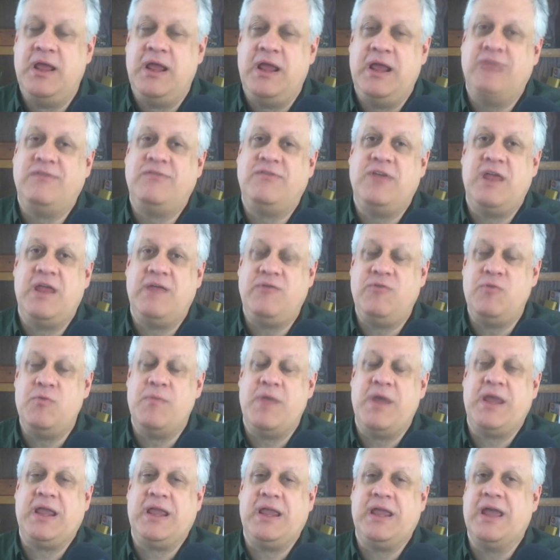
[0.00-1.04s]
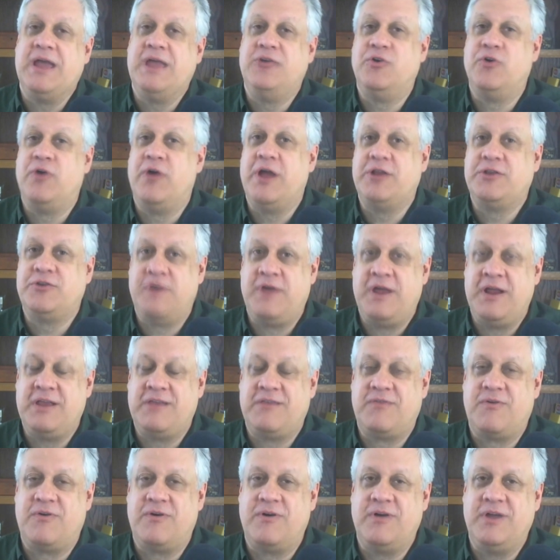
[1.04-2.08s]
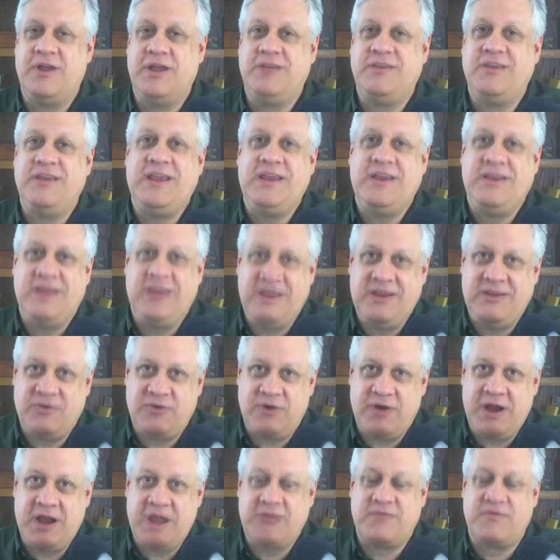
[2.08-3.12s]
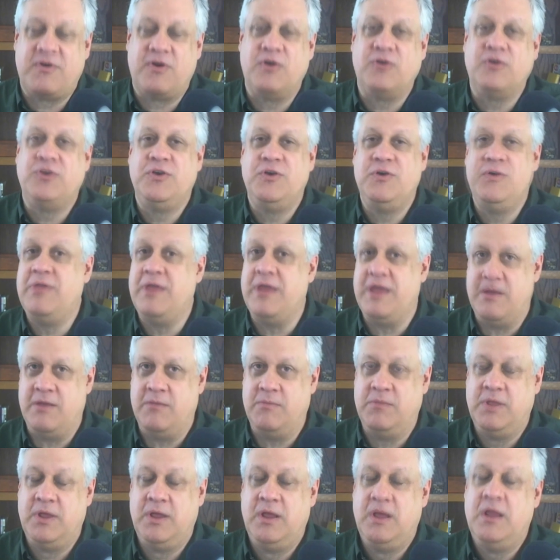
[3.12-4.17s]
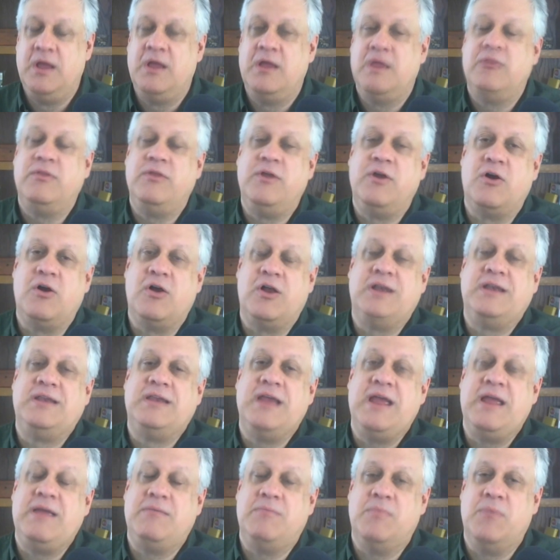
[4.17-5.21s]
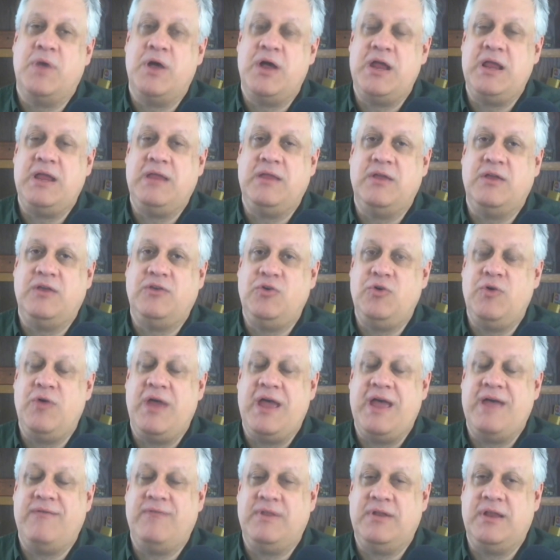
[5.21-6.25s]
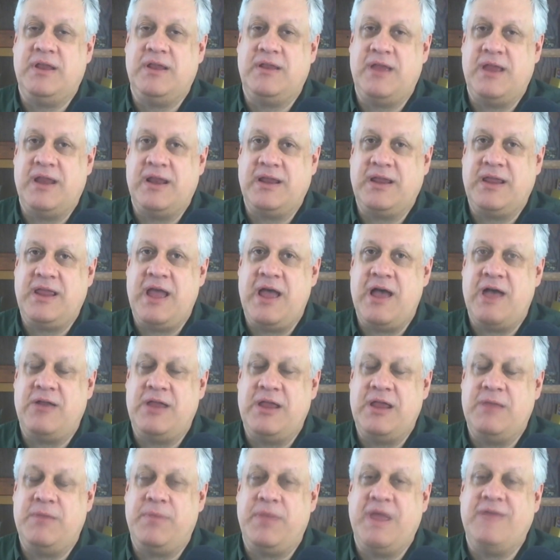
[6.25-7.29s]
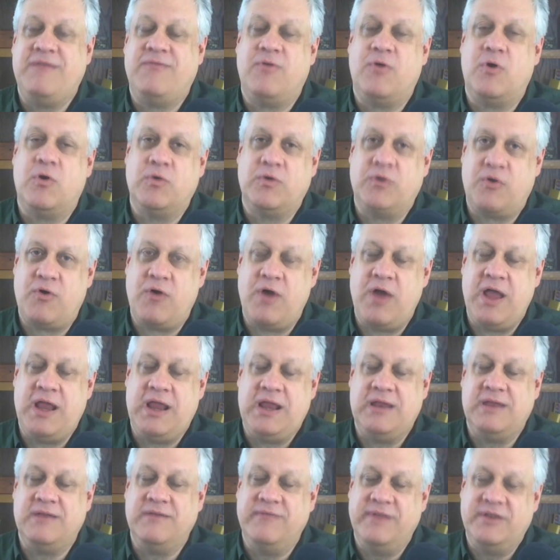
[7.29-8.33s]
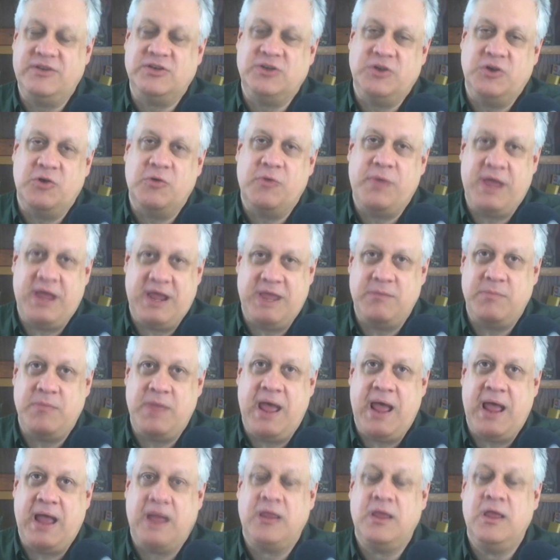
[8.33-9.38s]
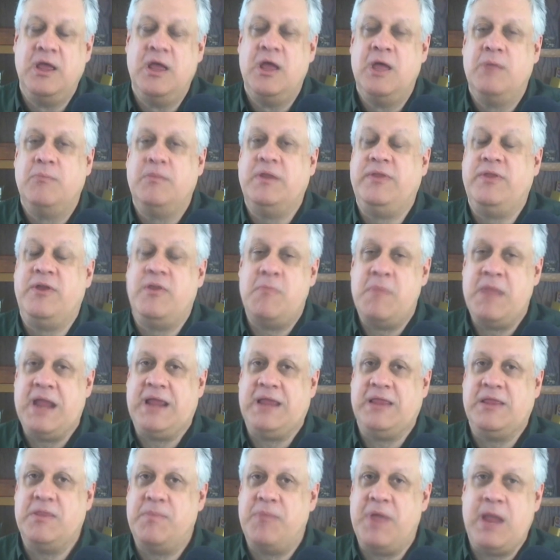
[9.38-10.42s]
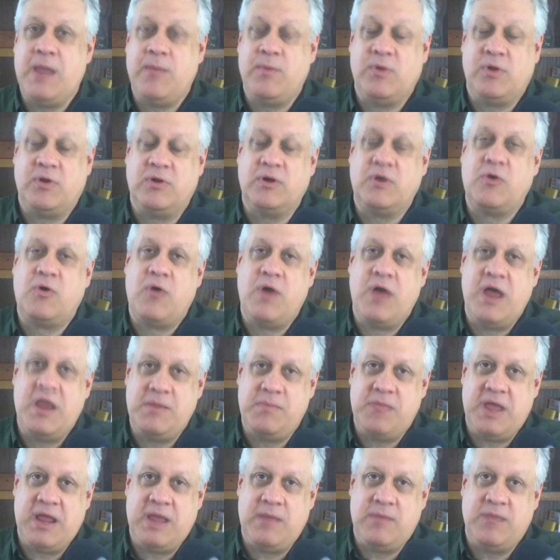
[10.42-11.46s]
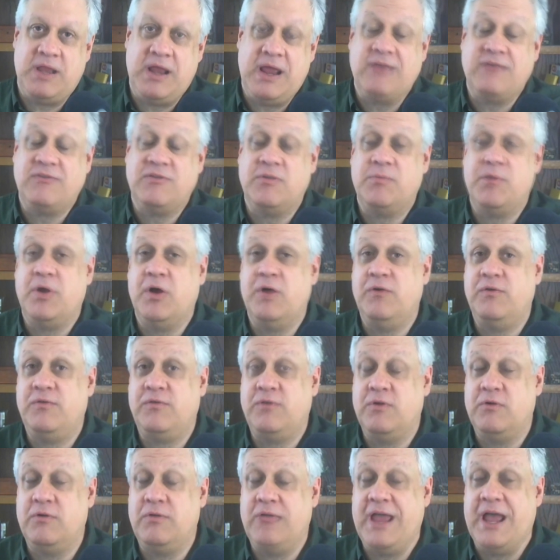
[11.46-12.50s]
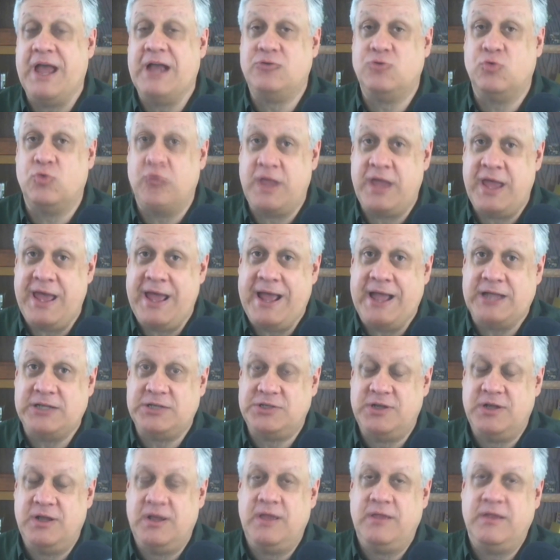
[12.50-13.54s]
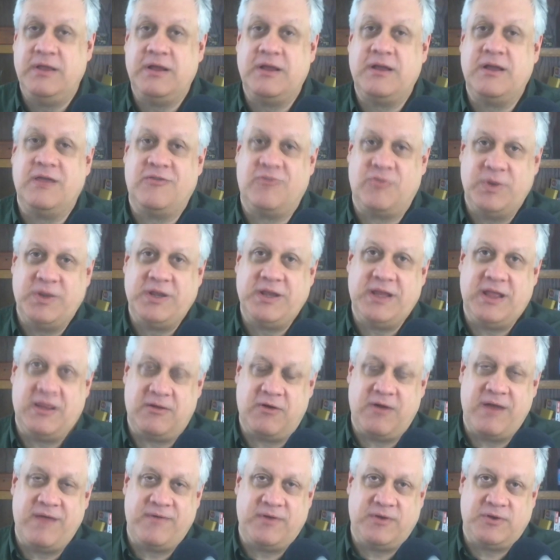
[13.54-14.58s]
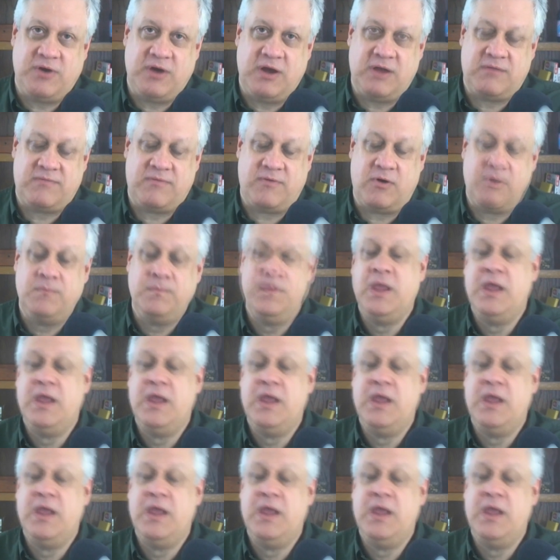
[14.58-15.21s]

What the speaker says: instead of you making a direct transfer, a TT transfer to them, they're going to take money that you have in an account and pay for it with credit, and eventually you'll pay it back. But they're making the payment on a credit payment as opposed to the actual cash that comes from a telegraphic transfer.